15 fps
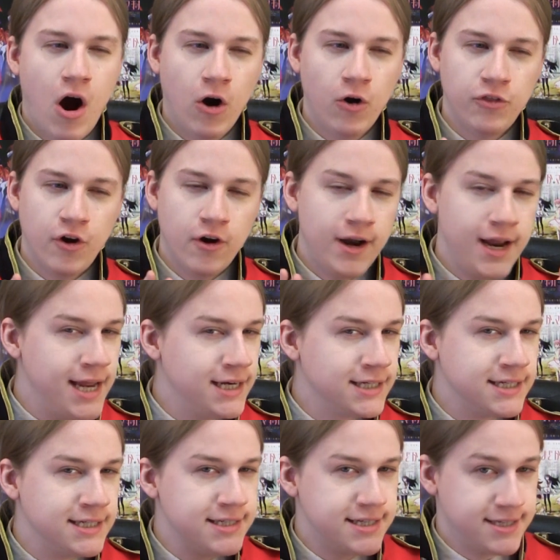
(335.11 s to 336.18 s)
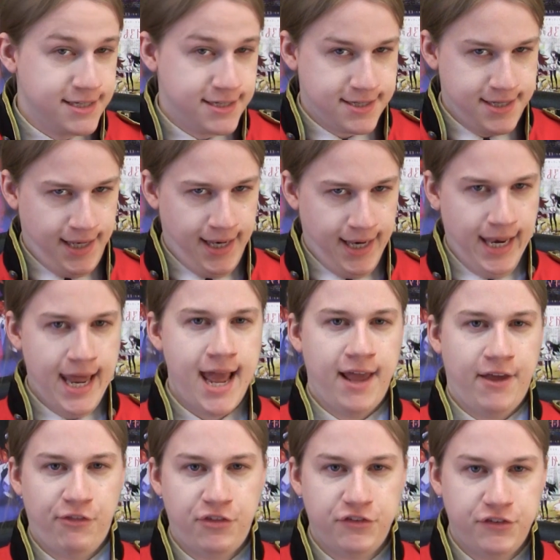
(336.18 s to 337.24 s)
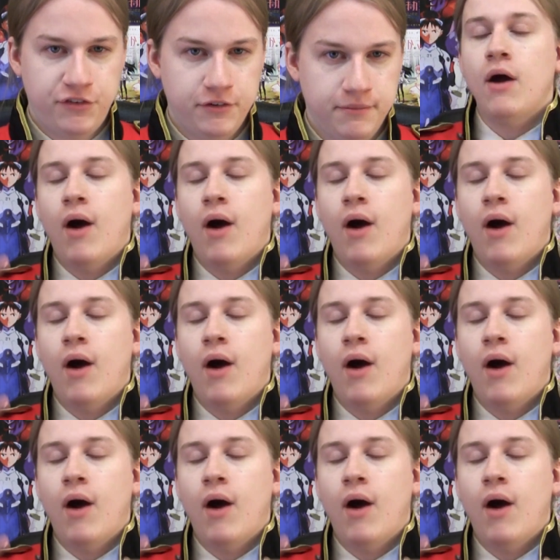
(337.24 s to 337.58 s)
are their inconsistent lengths.